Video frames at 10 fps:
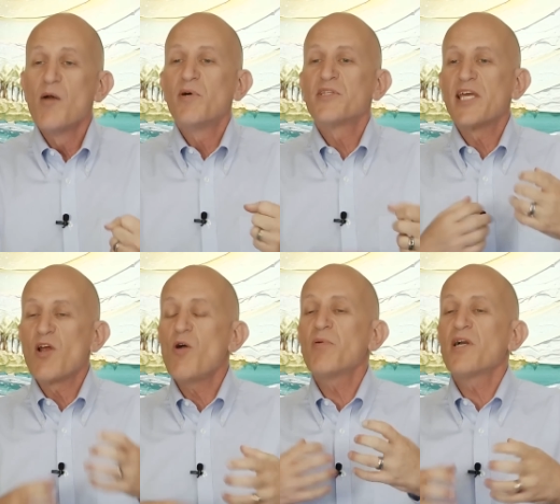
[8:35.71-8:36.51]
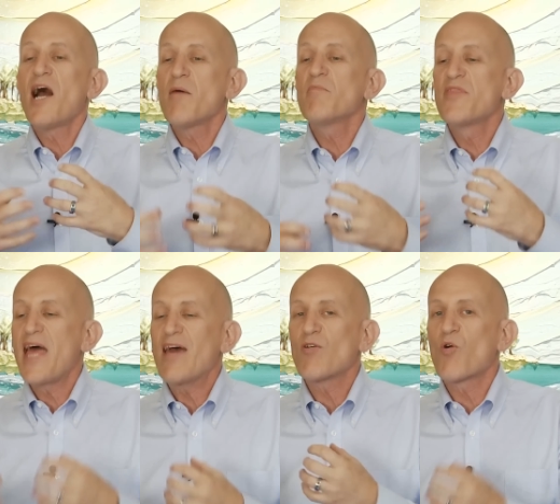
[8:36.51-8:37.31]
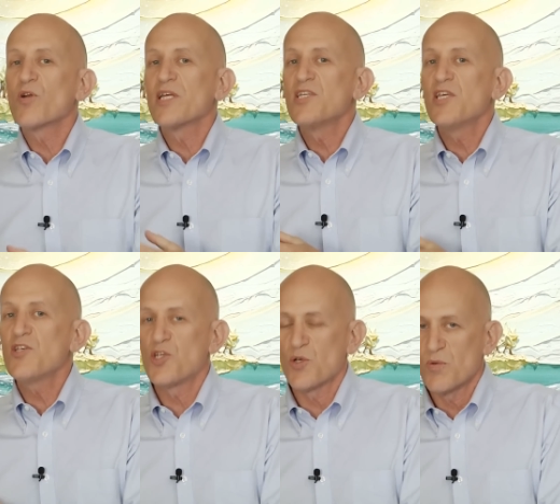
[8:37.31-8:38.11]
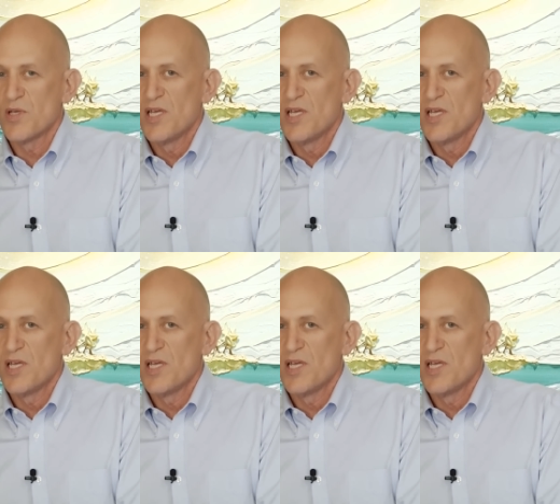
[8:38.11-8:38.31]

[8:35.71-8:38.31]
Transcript: but they don't become that organ tissue.